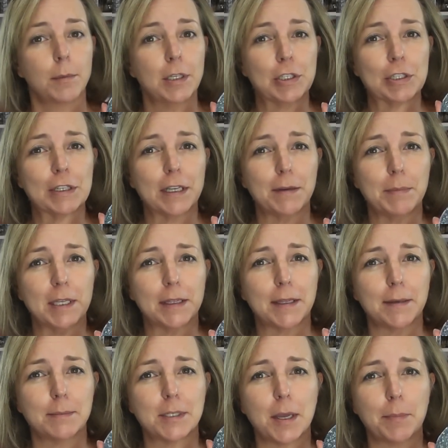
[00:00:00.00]
Be sure to give me a
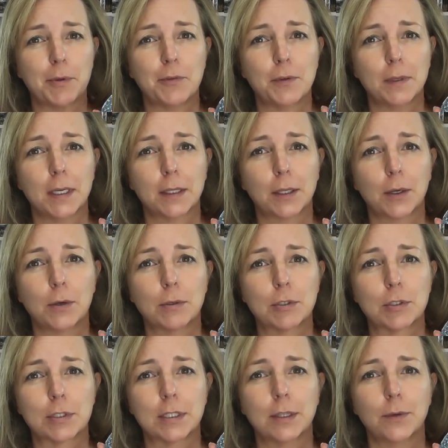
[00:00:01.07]
thumbs up if you like the
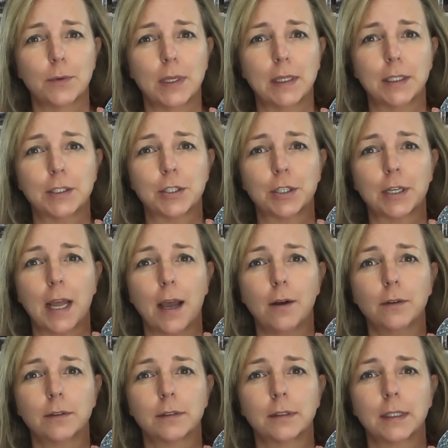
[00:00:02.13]
coasters and the way they turned
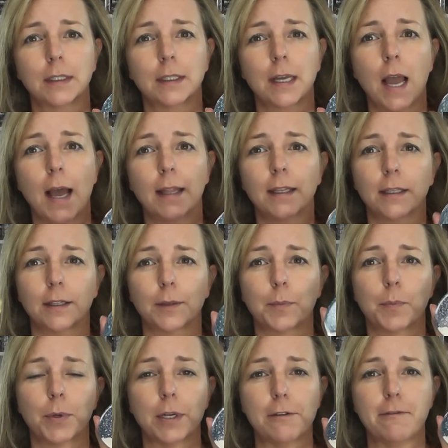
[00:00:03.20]
out. I think they're
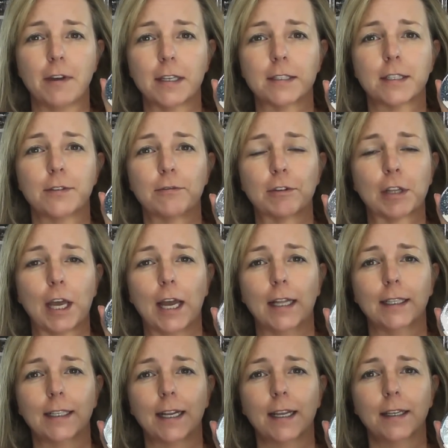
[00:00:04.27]
pretty festive for the
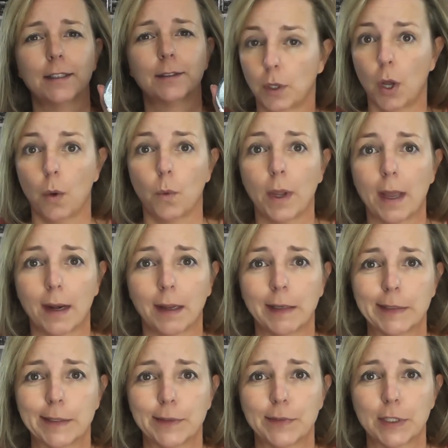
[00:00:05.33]
holiday. We gotta
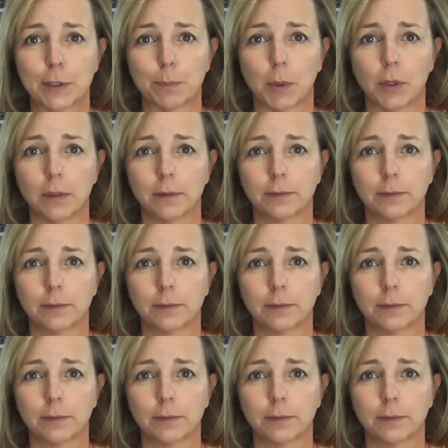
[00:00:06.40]
get to the fishbowl.